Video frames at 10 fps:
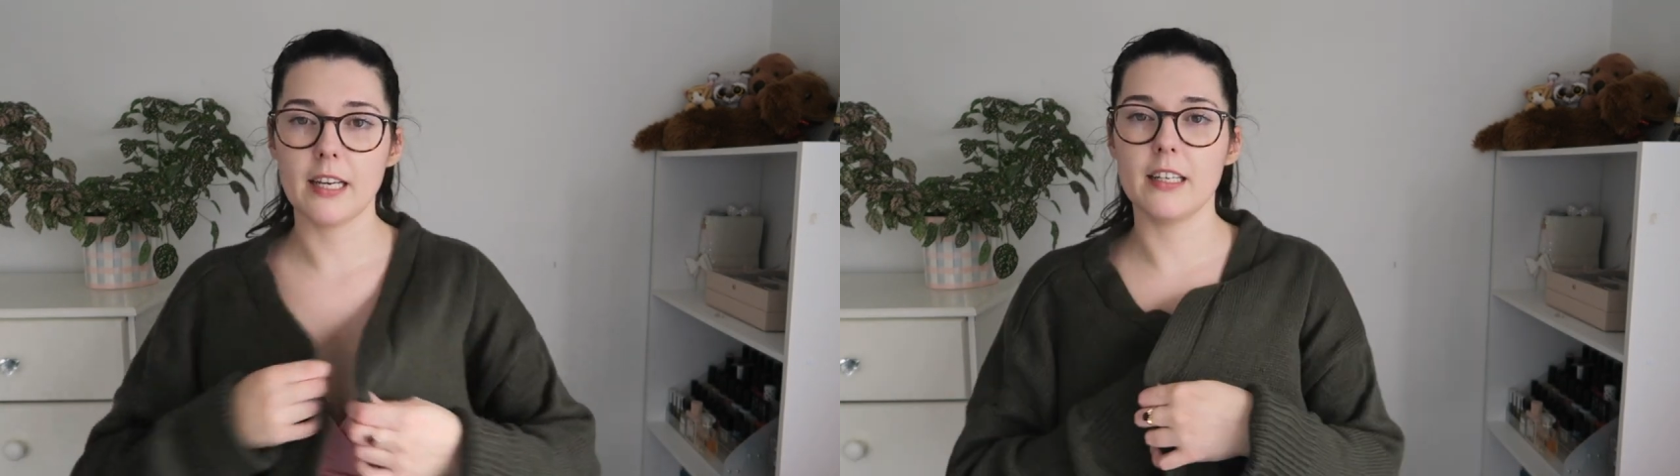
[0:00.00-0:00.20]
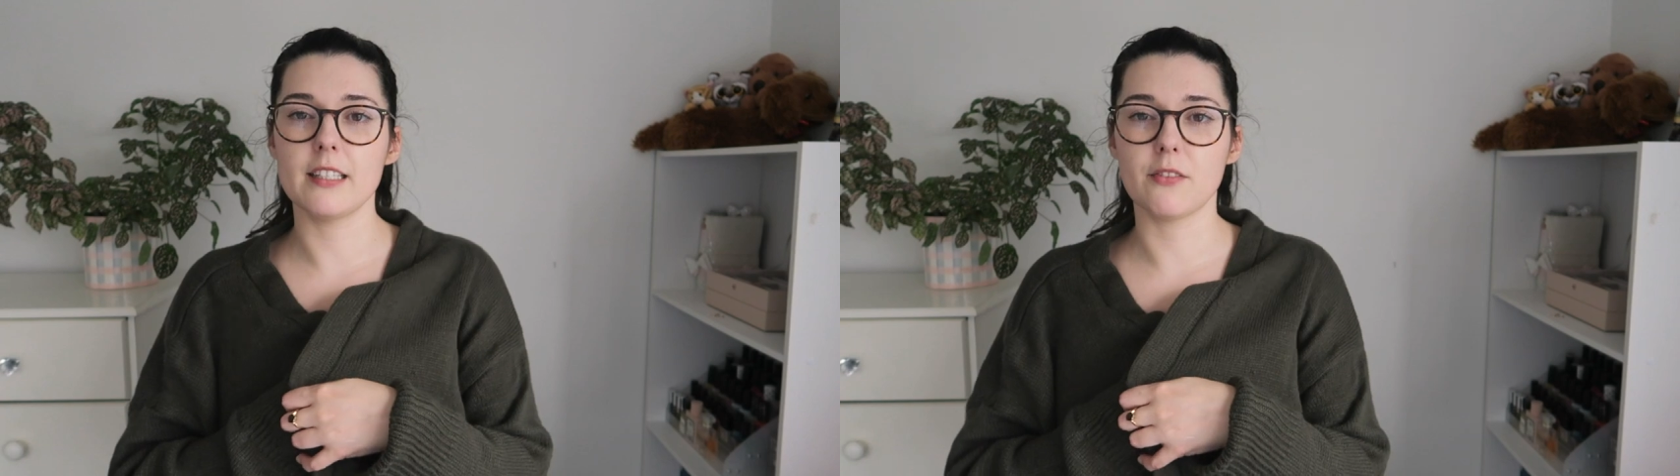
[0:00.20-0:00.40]

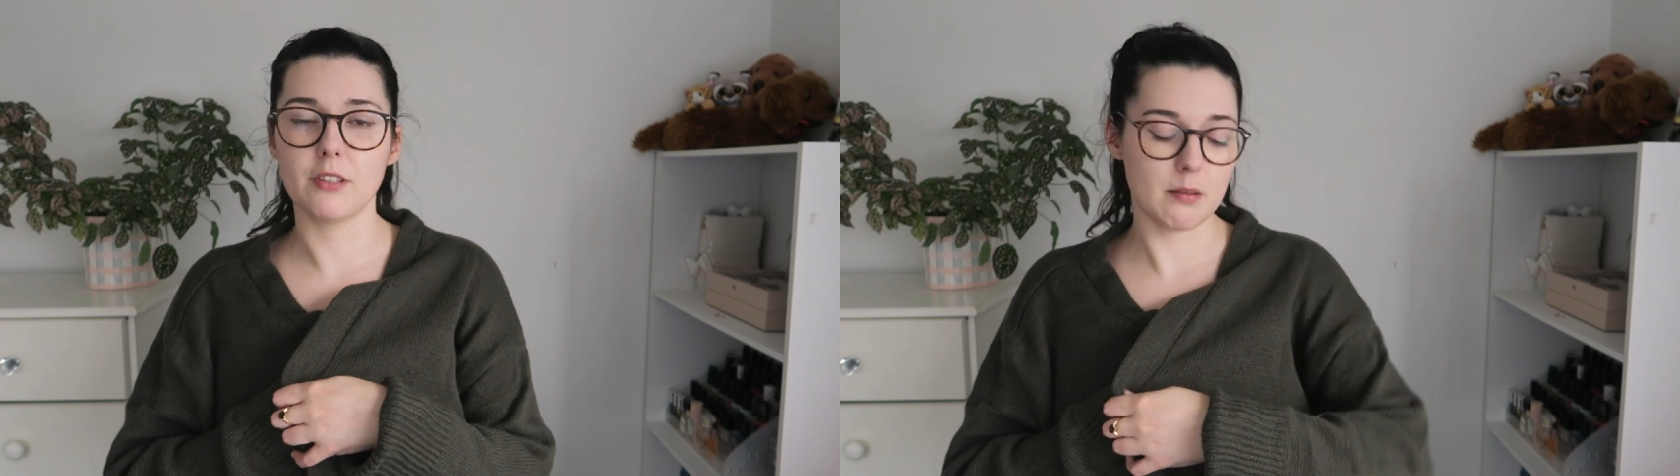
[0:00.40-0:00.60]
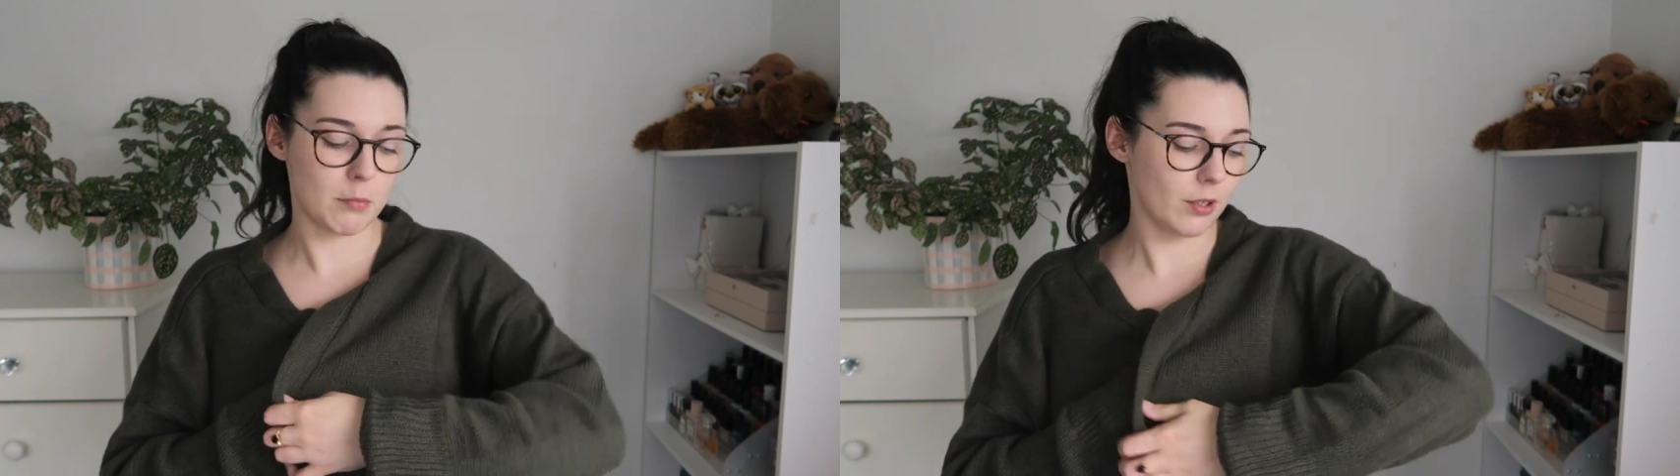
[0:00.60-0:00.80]
and it is a
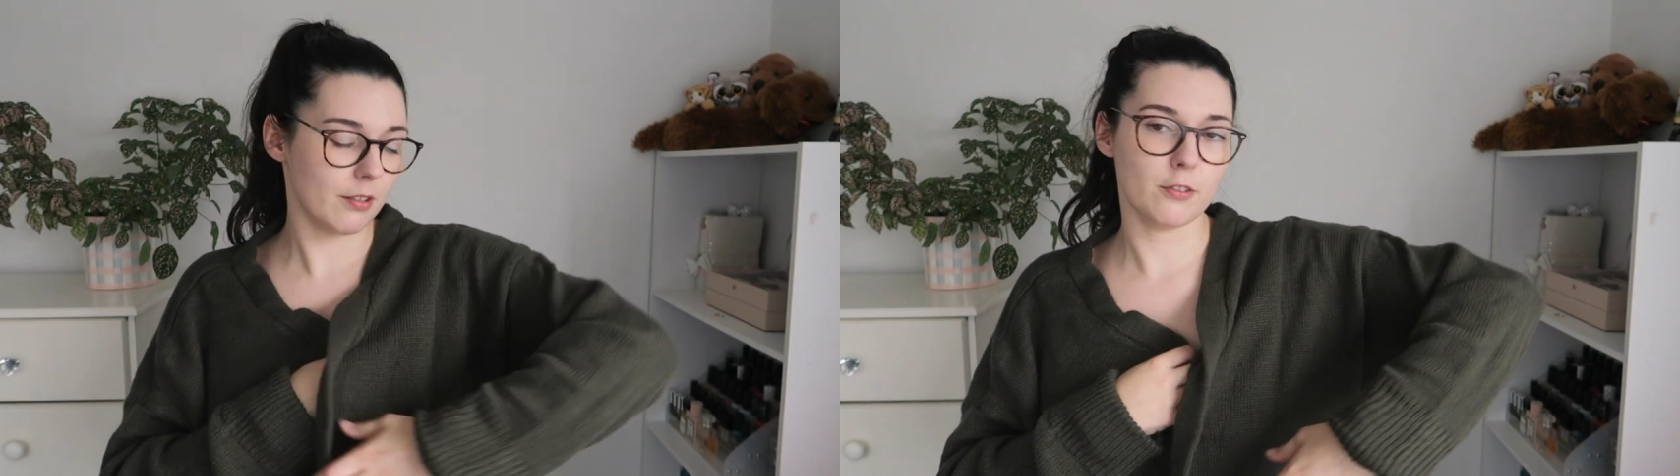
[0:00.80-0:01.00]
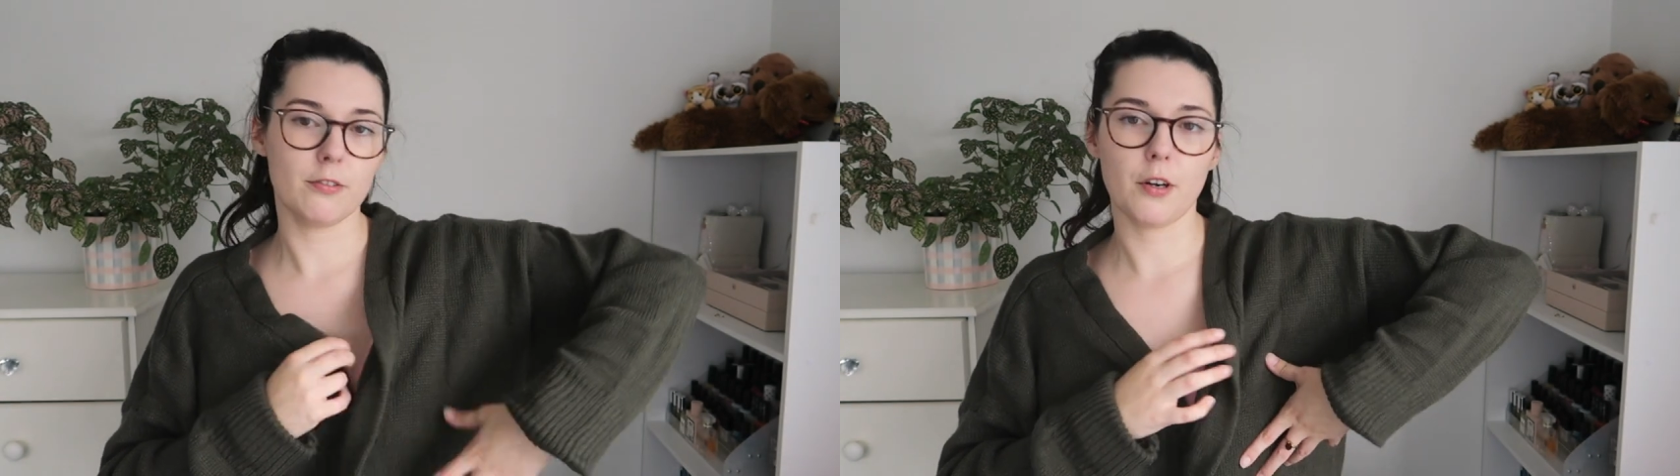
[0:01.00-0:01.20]
really
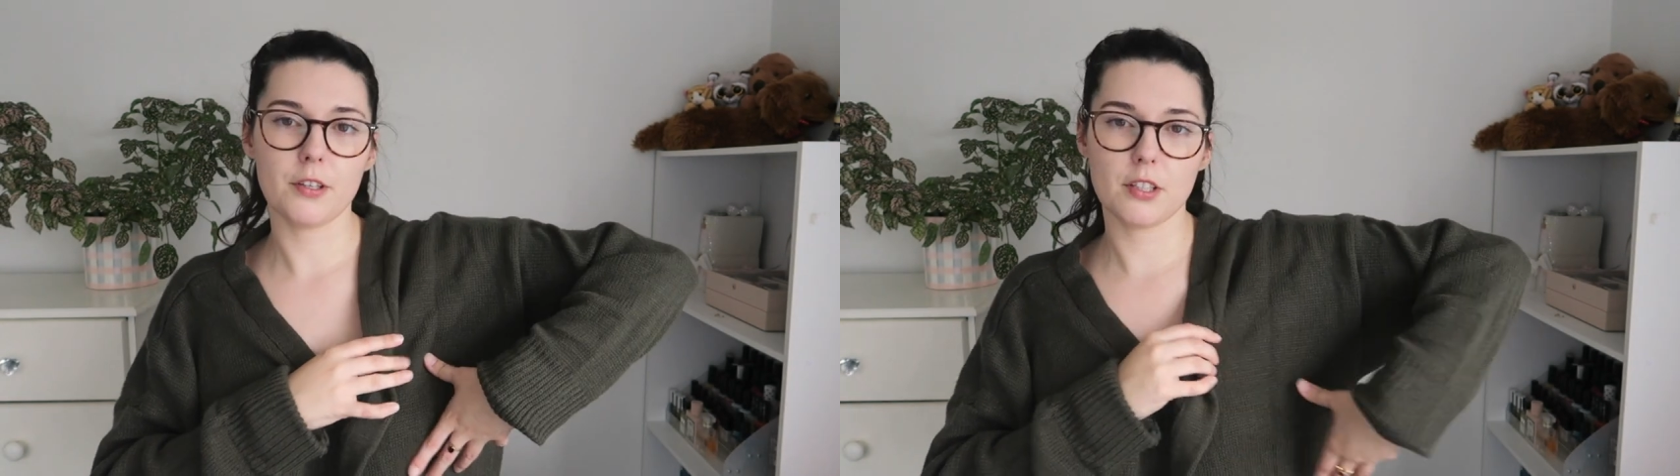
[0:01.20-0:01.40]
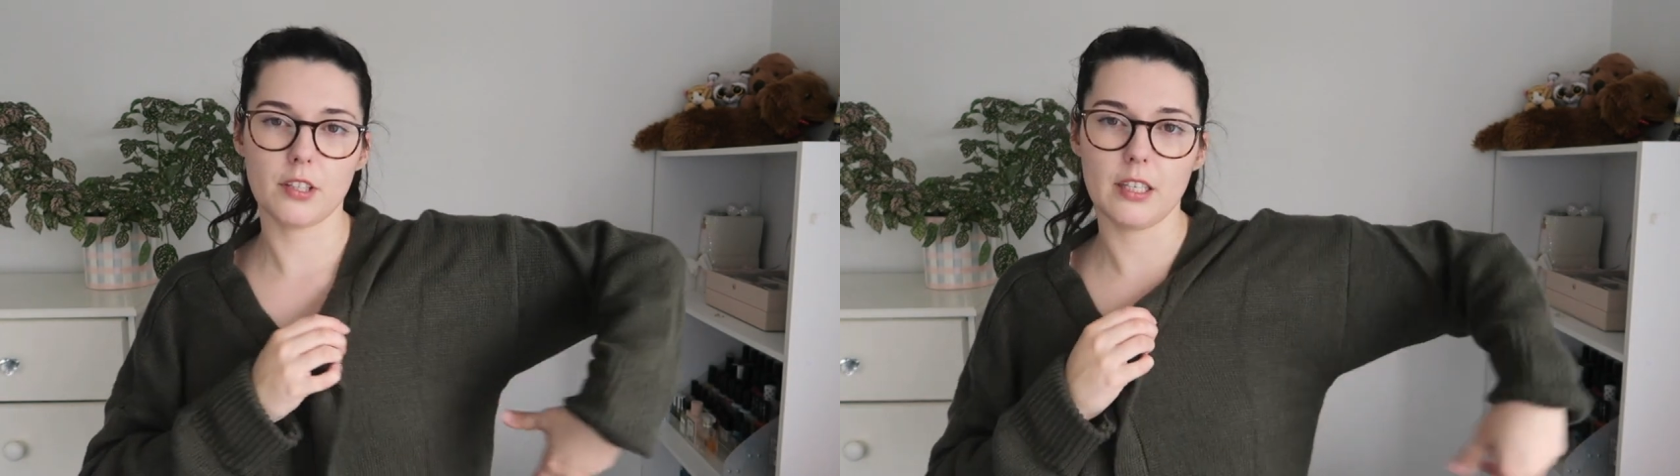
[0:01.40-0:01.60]
beautiful
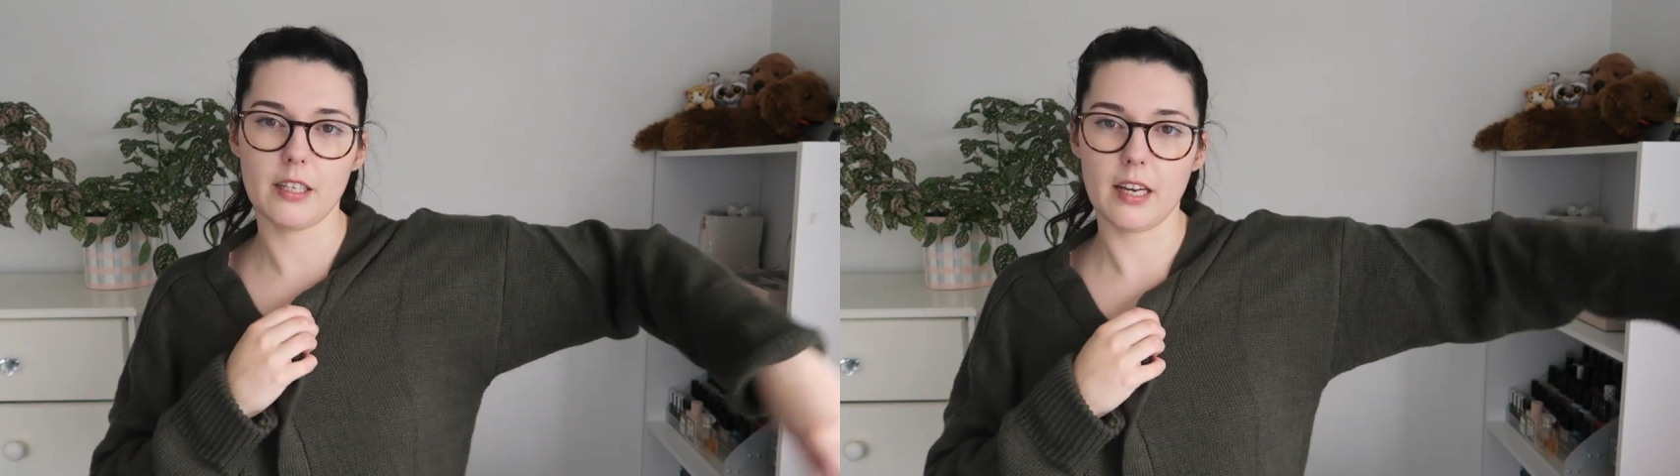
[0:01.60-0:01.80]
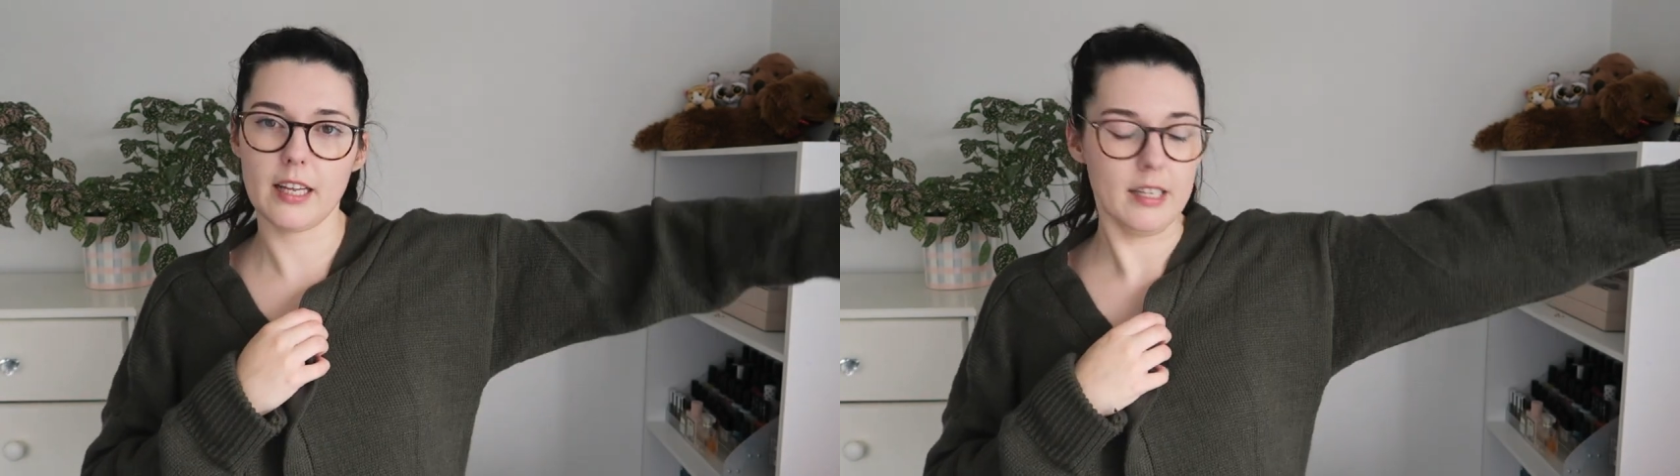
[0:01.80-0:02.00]
forest green
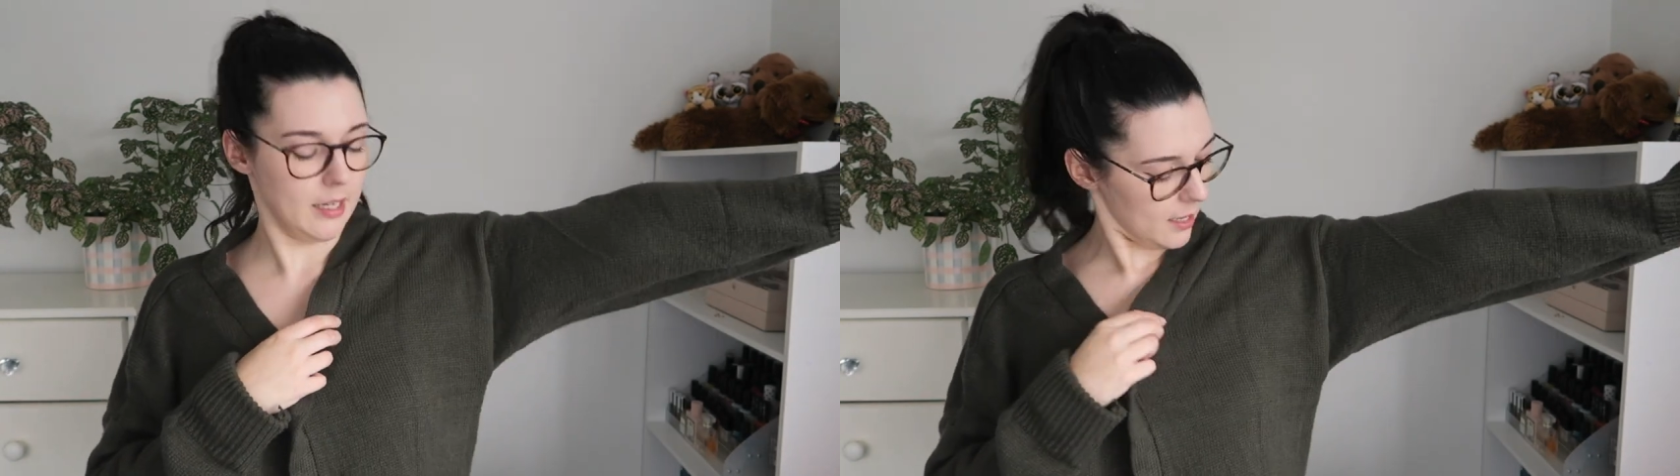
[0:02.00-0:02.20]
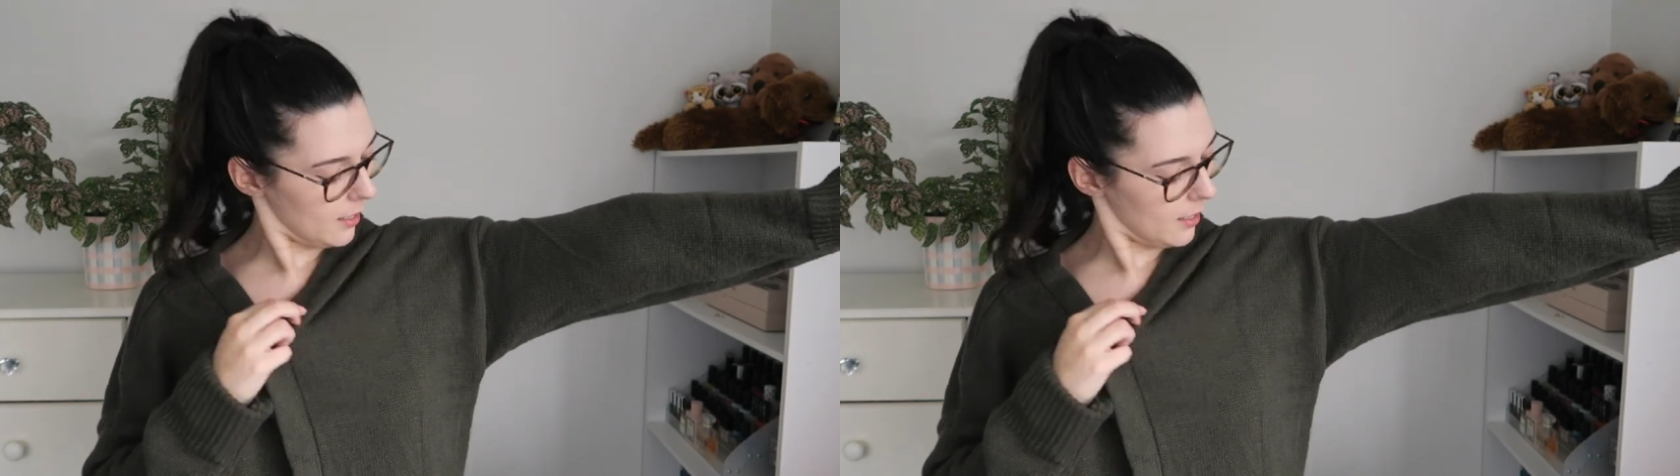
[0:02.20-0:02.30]
color.